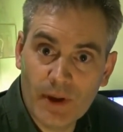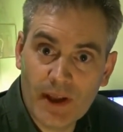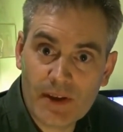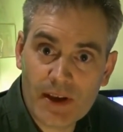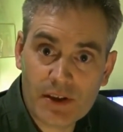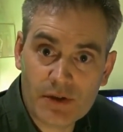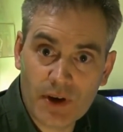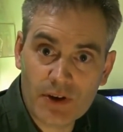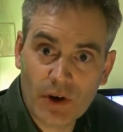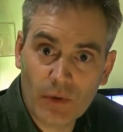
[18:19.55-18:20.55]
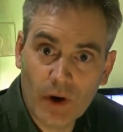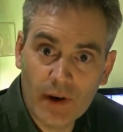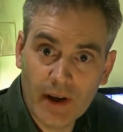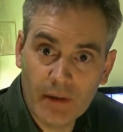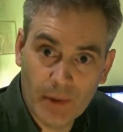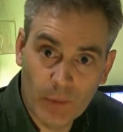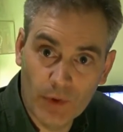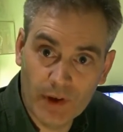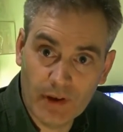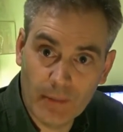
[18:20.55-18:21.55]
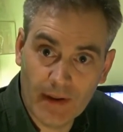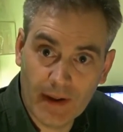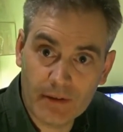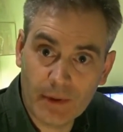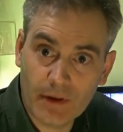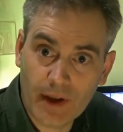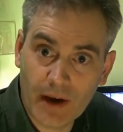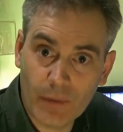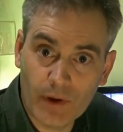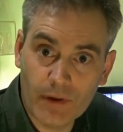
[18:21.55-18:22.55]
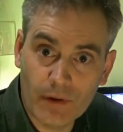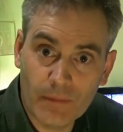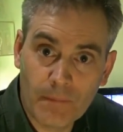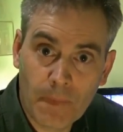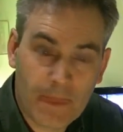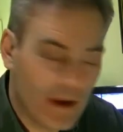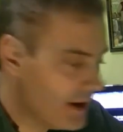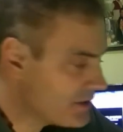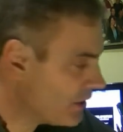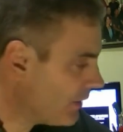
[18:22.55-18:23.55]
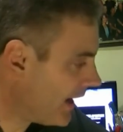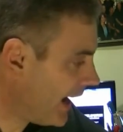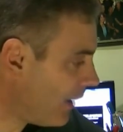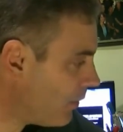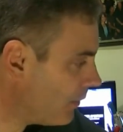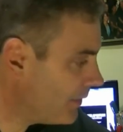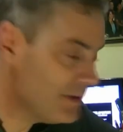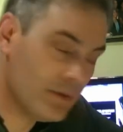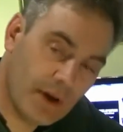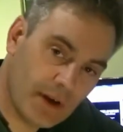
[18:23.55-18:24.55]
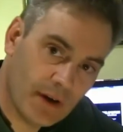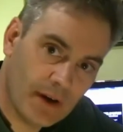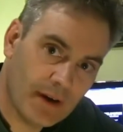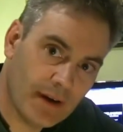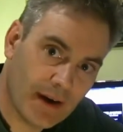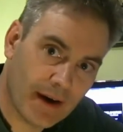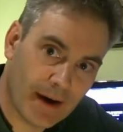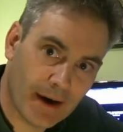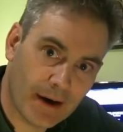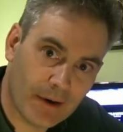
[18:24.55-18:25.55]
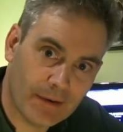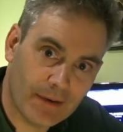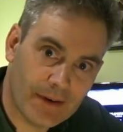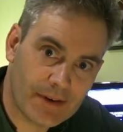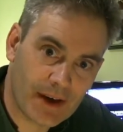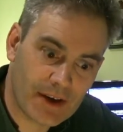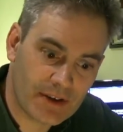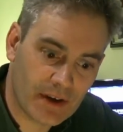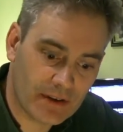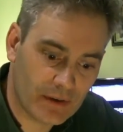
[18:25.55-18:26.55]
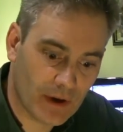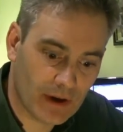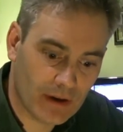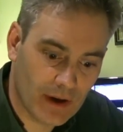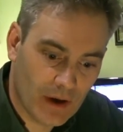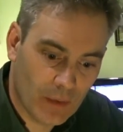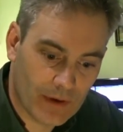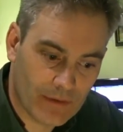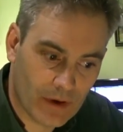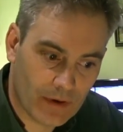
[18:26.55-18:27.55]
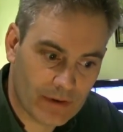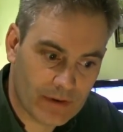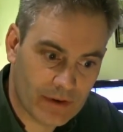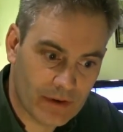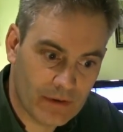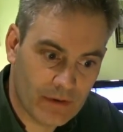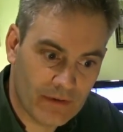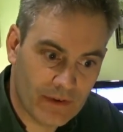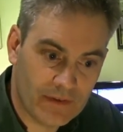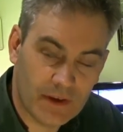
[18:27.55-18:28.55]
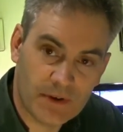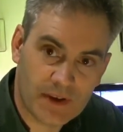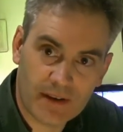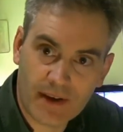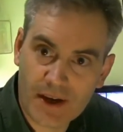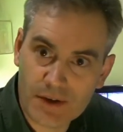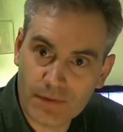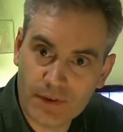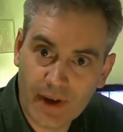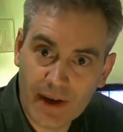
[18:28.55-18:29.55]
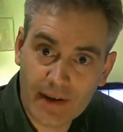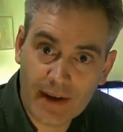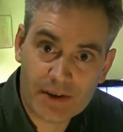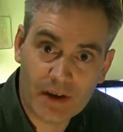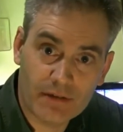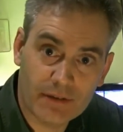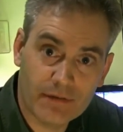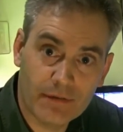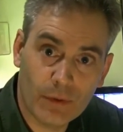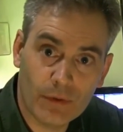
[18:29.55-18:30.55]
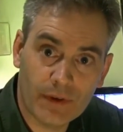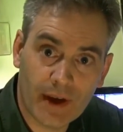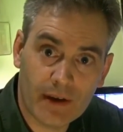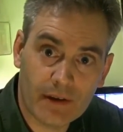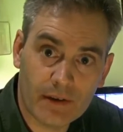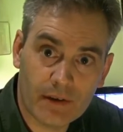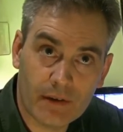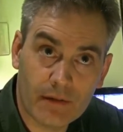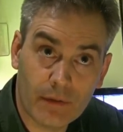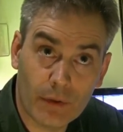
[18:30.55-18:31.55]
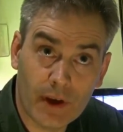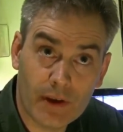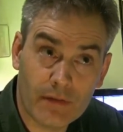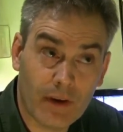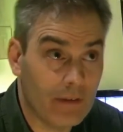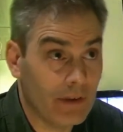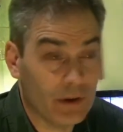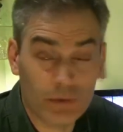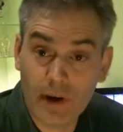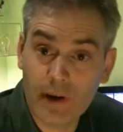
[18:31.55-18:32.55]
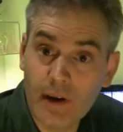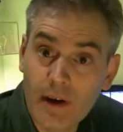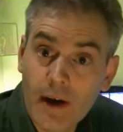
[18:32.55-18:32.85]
But that's a stretch goal right now. There'll be more detail about that depending on how we do. So how are we doing on this Kickstarter? Well, we've got to 50% as of today, and that's after 5 days running.